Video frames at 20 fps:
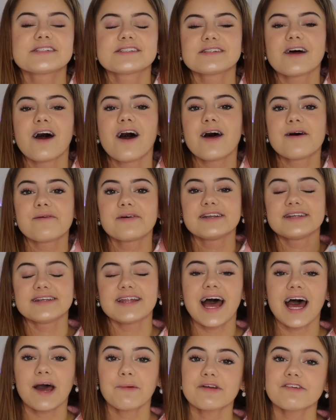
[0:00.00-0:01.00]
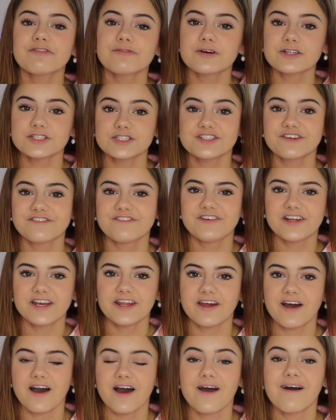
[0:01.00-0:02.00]
so now we've watched the
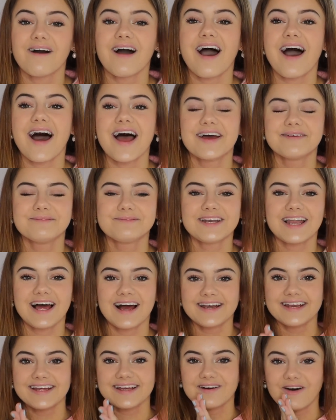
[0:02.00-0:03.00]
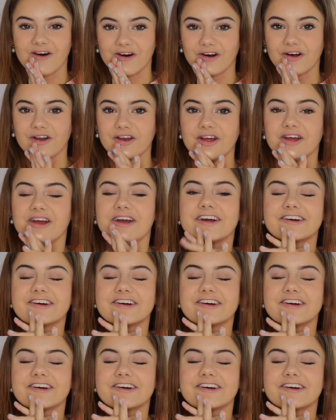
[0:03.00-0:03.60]
video, I am planning on